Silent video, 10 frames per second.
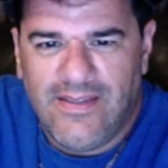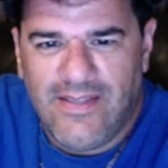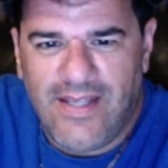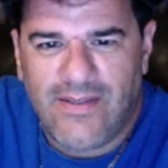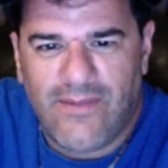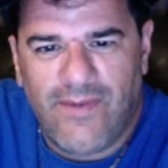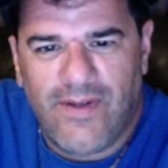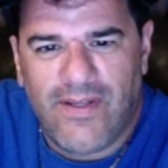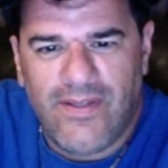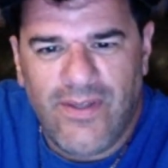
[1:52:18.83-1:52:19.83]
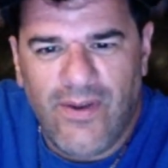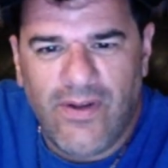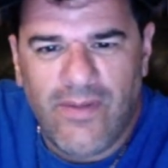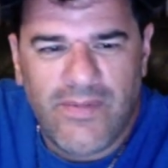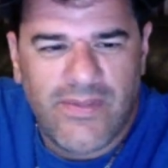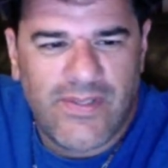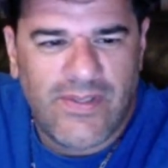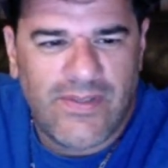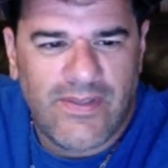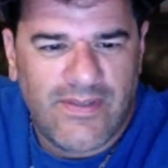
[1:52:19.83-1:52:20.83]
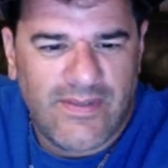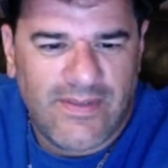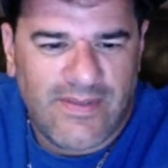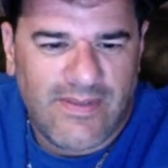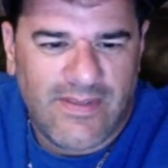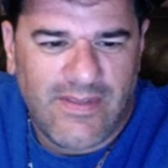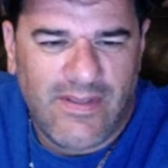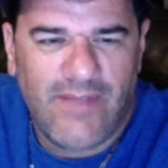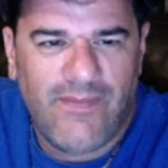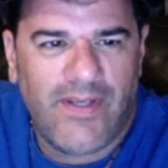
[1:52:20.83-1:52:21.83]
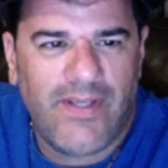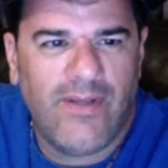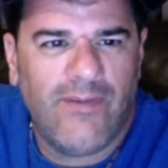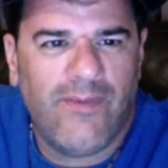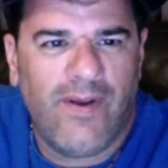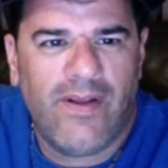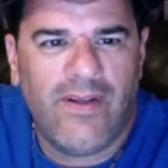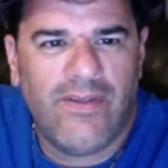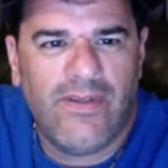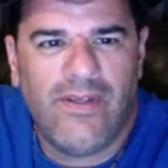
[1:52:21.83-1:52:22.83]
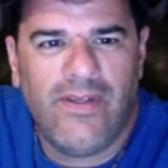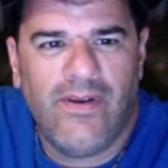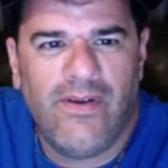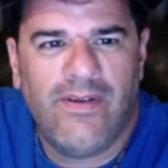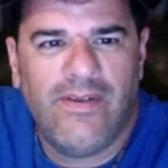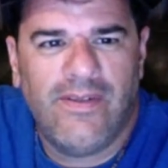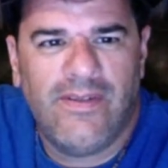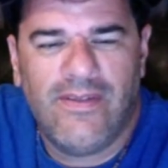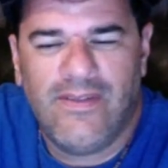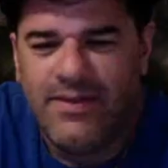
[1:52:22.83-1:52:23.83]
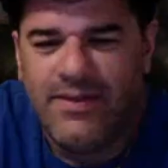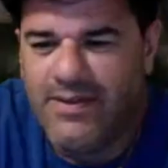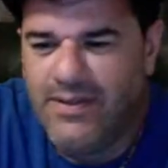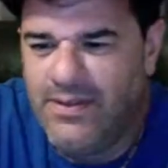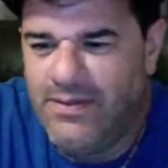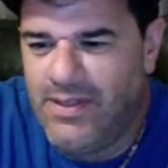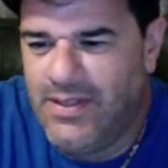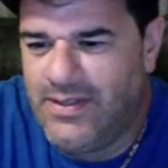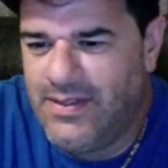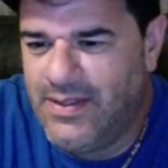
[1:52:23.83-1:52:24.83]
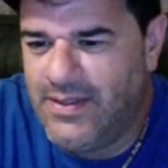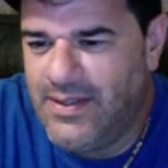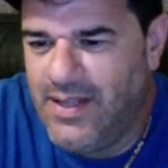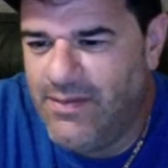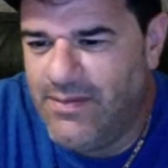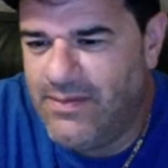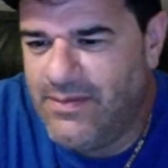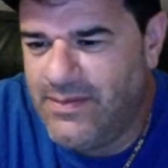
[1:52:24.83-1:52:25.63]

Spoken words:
That's a fucking yoga position. What the fuck, you didn't fucking during yoga? What the devil?